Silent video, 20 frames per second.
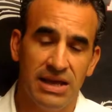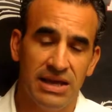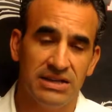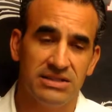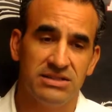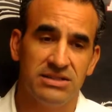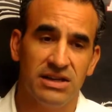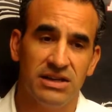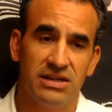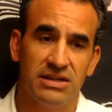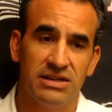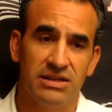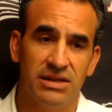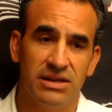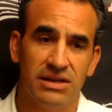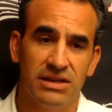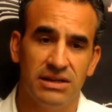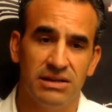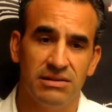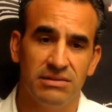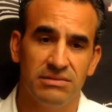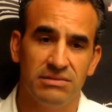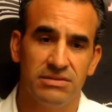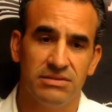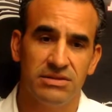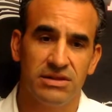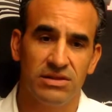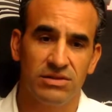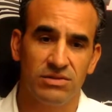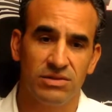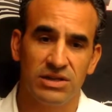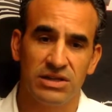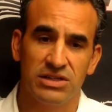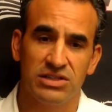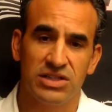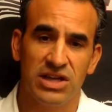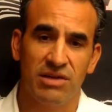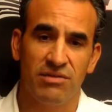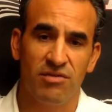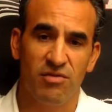has done a really good
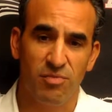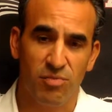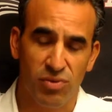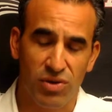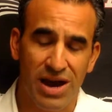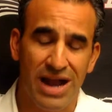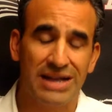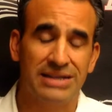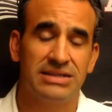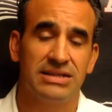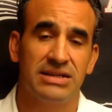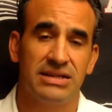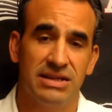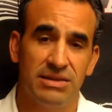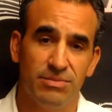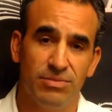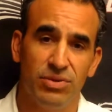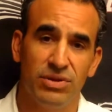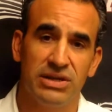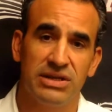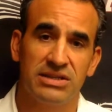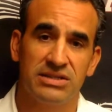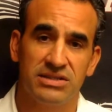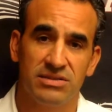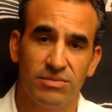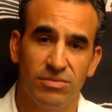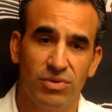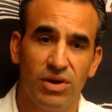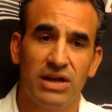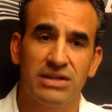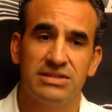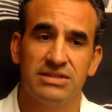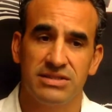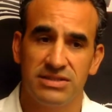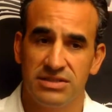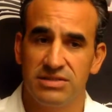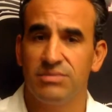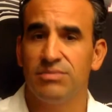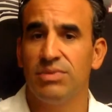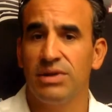job of practically putting some
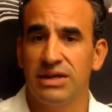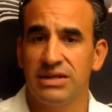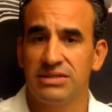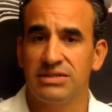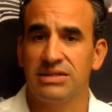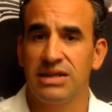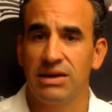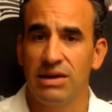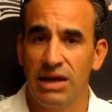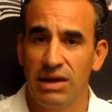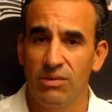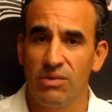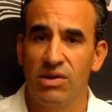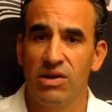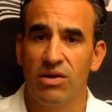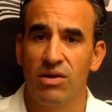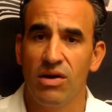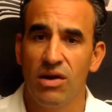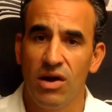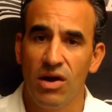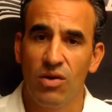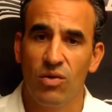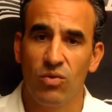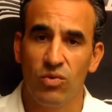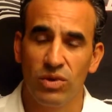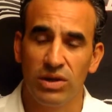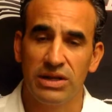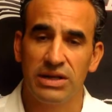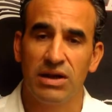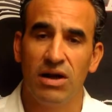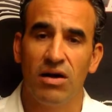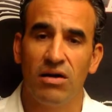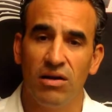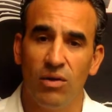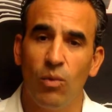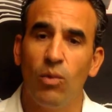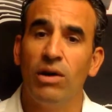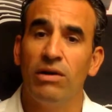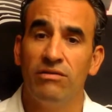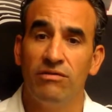processes in place. Say, hey, we are really all
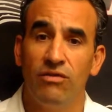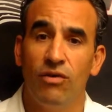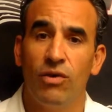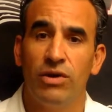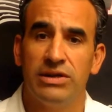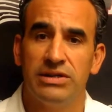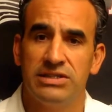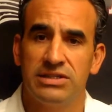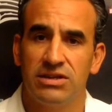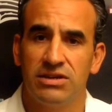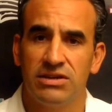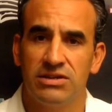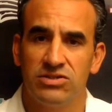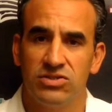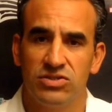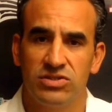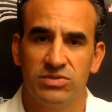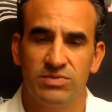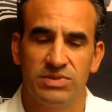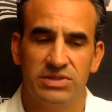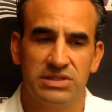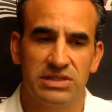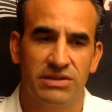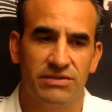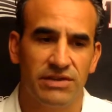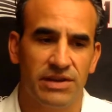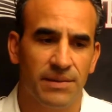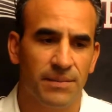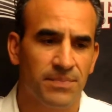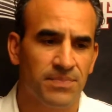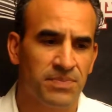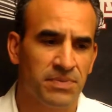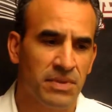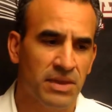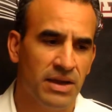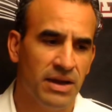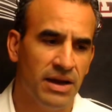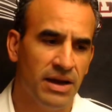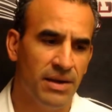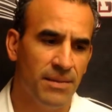of one voice here at Azusa Pacific.
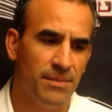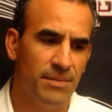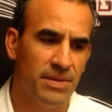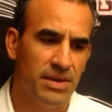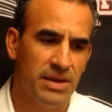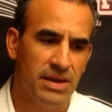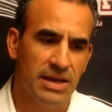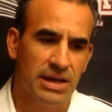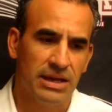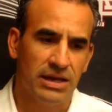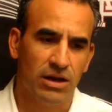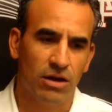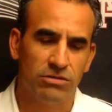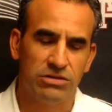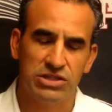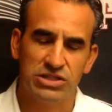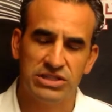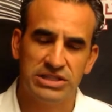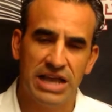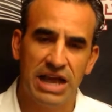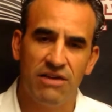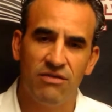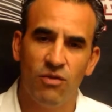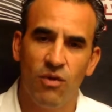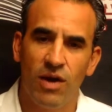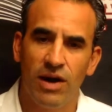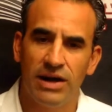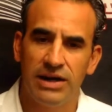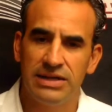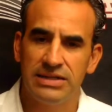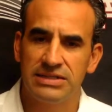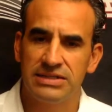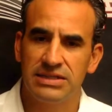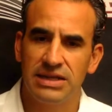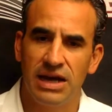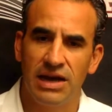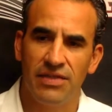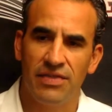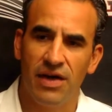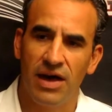Coaching staff wise,
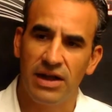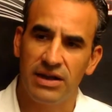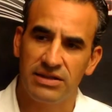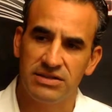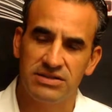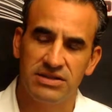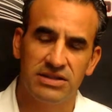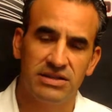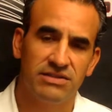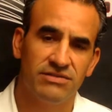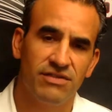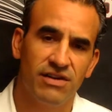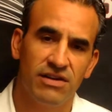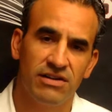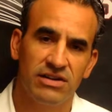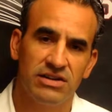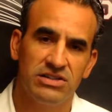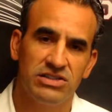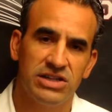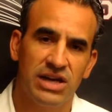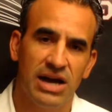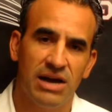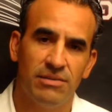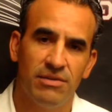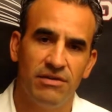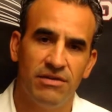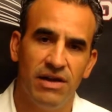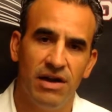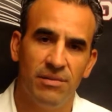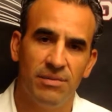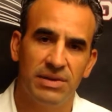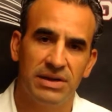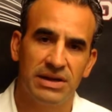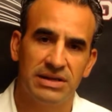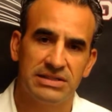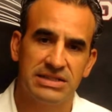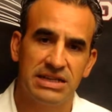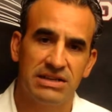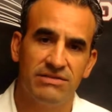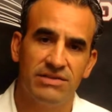I thought has done a very good job of helping
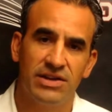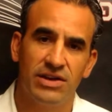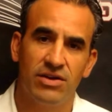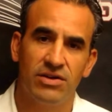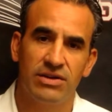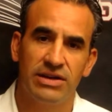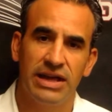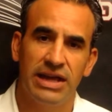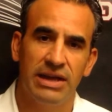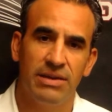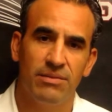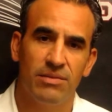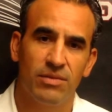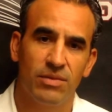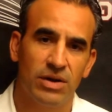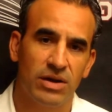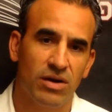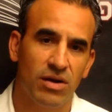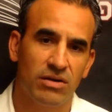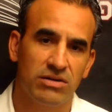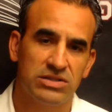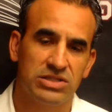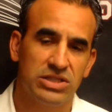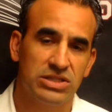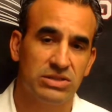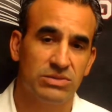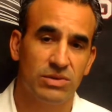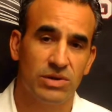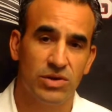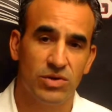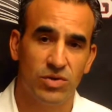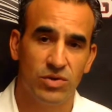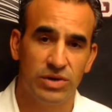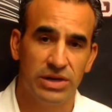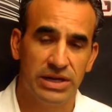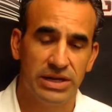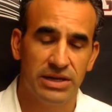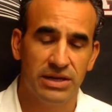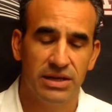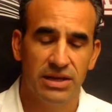us elevate our game in regards to the
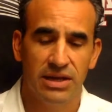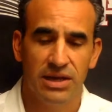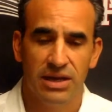recruiting.